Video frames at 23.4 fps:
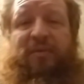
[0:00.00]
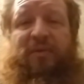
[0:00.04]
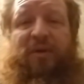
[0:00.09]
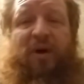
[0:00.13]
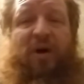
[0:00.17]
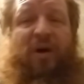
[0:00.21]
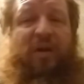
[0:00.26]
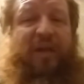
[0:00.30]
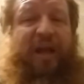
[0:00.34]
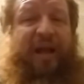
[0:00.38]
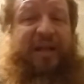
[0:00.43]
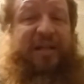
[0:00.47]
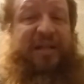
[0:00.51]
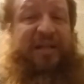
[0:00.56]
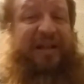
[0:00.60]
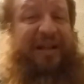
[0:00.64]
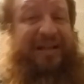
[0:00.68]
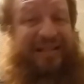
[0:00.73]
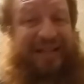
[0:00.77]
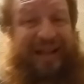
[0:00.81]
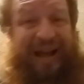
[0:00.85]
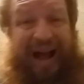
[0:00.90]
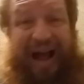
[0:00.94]
All that
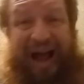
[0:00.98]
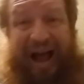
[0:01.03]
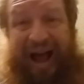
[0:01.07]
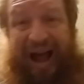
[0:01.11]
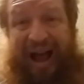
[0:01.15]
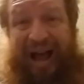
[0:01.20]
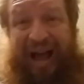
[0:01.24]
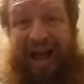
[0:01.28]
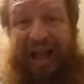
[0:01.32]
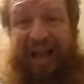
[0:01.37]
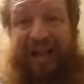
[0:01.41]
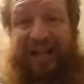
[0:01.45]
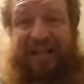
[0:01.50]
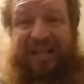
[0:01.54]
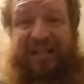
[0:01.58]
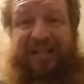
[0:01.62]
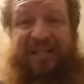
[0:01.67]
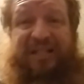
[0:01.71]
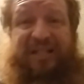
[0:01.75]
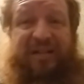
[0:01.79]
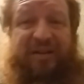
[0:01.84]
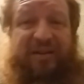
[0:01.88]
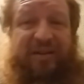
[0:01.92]
shit's high,
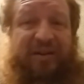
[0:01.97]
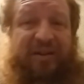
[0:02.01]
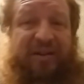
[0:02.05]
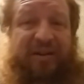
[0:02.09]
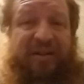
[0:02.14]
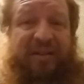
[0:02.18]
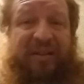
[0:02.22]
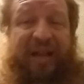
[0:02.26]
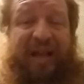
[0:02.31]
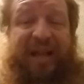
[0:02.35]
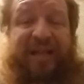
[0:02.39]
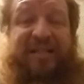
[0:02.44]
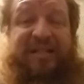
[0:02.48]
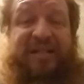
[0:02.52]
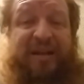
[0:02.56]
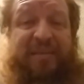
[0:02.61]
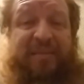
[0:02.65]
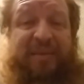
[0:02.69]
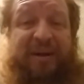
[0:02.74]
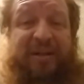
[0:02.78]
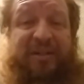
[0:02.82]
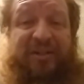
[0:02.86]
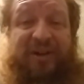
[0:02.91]
considering the last
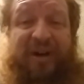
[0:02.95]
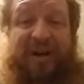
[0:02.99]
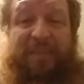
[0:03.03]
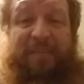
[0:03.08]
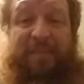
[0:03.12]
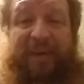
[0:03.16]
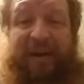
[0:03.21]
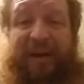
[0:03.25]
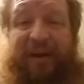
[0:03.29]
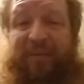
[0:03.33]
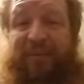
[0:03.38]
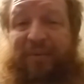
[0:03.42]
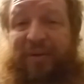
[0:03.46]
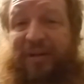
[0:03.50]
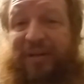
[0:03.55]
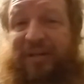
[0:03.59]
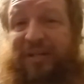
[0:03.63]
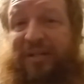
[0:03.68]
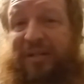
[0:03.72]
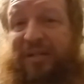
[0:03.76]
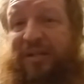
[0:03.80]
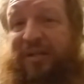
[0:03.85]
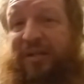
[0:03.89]
time I drank beer
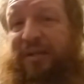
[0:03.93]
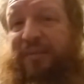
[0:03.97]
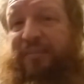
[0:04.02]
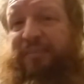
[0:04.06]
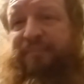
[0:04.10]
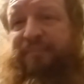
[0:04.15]
was